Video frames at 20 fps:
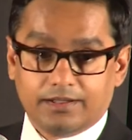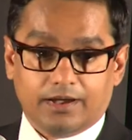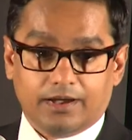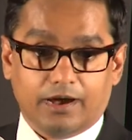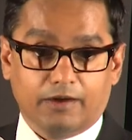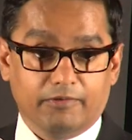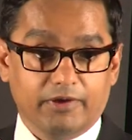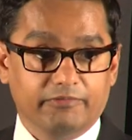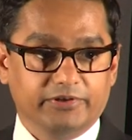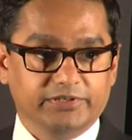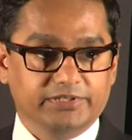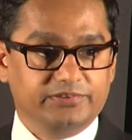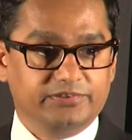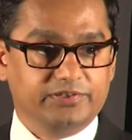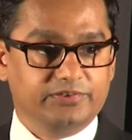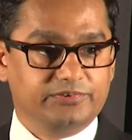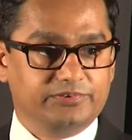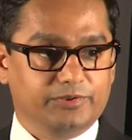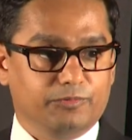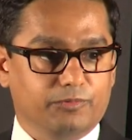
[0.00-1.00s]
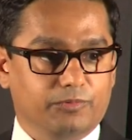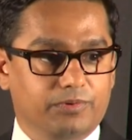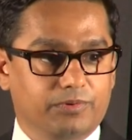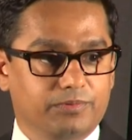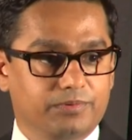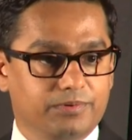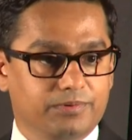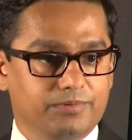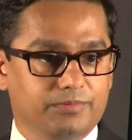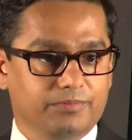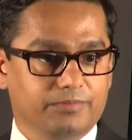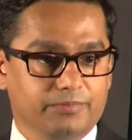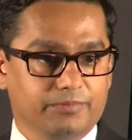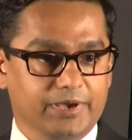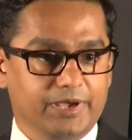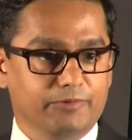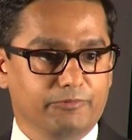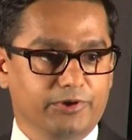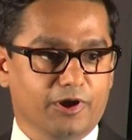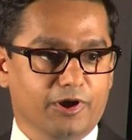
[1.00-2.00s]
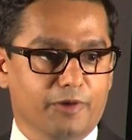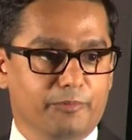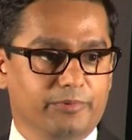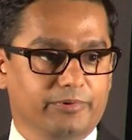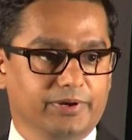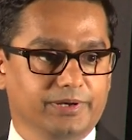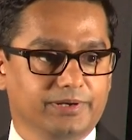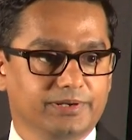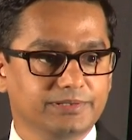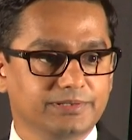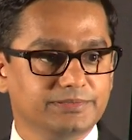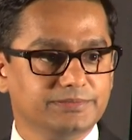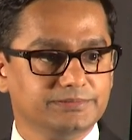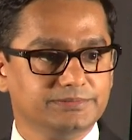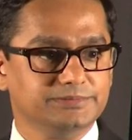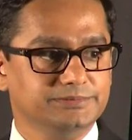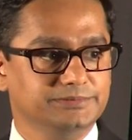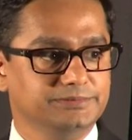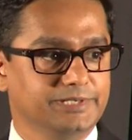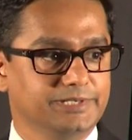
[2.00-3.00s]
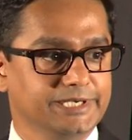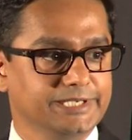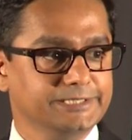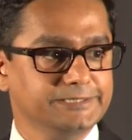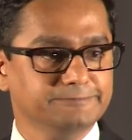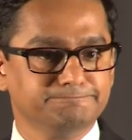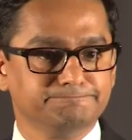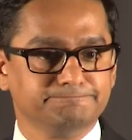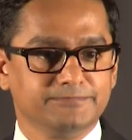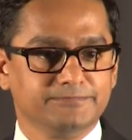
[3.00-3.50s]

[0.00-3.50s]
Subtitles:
However, this is the way we operate, right?